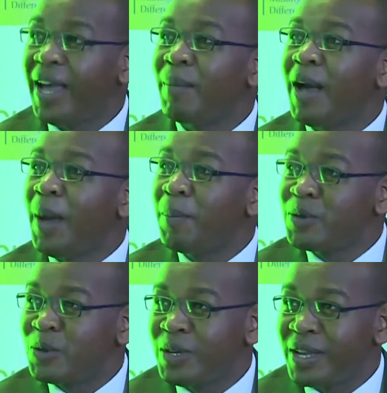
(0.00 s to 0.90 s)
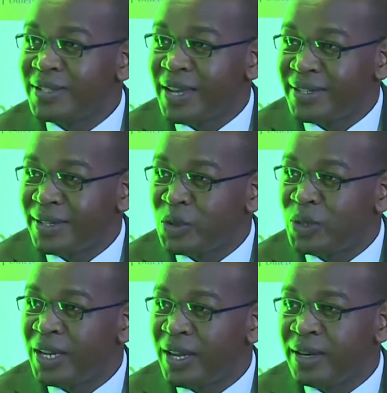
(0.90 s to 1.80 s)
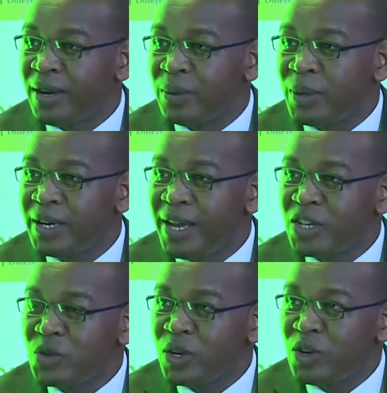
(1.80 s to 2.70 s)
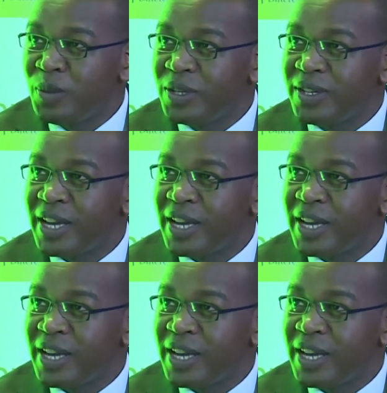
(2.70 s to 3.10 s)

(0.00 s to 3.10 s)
am absolutely excited today. And we like to a little bit